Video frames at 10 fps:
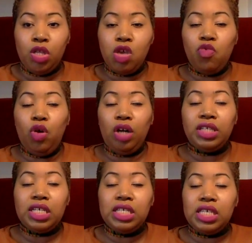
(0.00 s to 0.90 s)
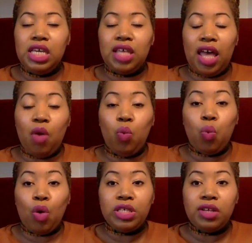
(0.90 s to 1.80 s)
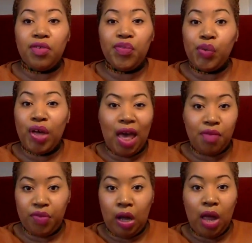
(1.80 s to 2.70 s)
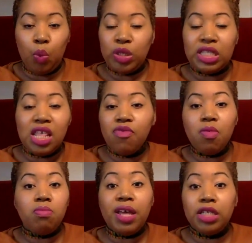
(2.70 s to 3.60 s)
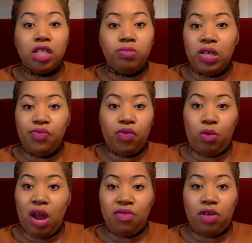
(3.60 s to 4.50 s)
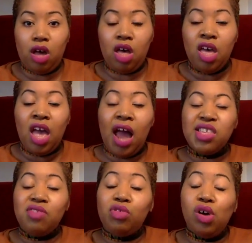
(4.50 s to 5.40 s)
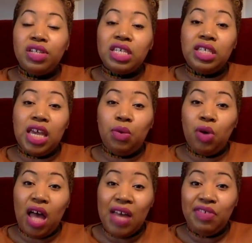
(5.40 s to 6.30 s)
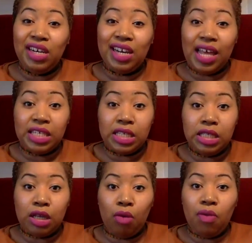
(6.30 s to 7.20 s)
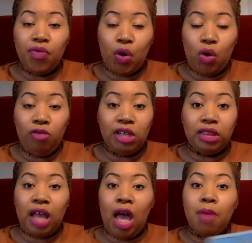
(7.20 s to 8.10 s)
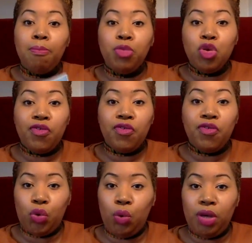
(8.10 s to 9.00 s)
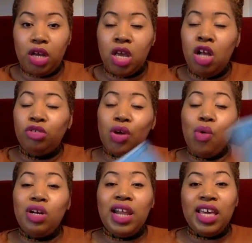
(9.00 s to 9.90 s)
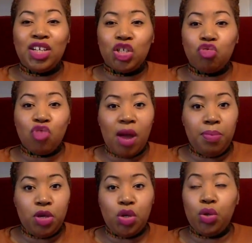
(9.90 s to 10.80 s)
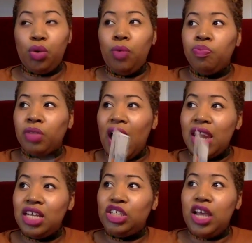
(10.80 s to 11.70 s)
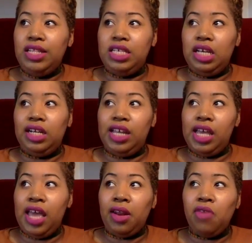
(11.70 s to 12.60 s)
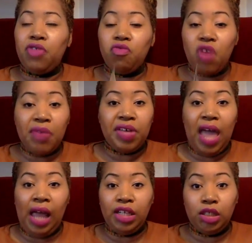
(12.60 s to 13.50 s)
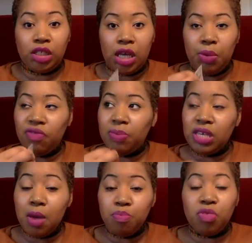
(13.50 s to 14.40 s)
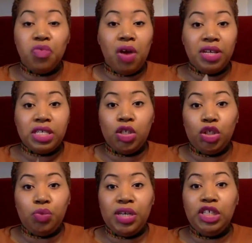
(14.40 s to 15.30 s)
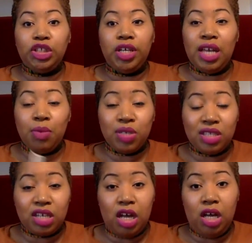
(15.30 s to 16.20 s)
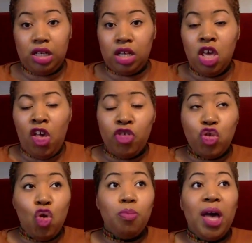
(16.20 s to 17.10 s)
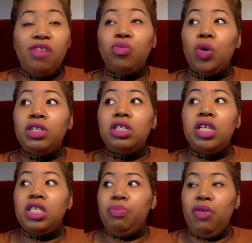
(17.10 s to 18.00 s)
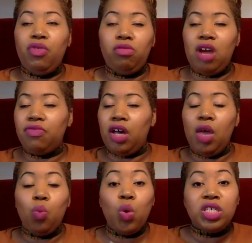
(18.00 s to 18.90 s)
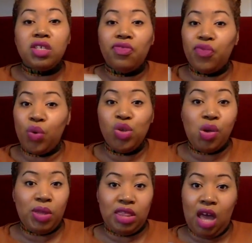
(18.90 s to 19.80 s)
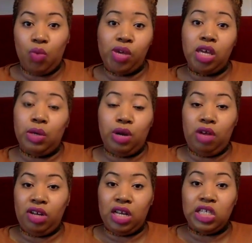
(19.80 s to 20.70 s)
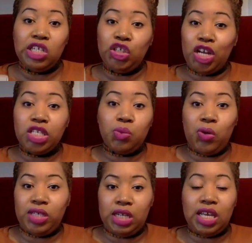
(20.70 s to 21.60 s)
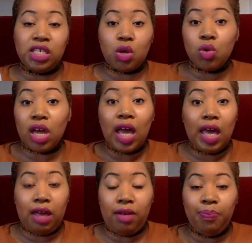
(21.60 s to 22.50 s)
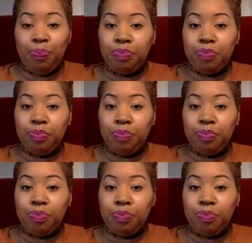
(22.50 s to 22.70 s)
You've got to see that it wasn't forever. It was never meant to be forever. And you've got to take whatever lessons are involved in that and move forward. Don't let it trap you energetically in a forever energy with a temporary situation. It was done. You might have wanted it to be forever. It wasn't for you in that way, Aquarius. It just wasn't. It's okay.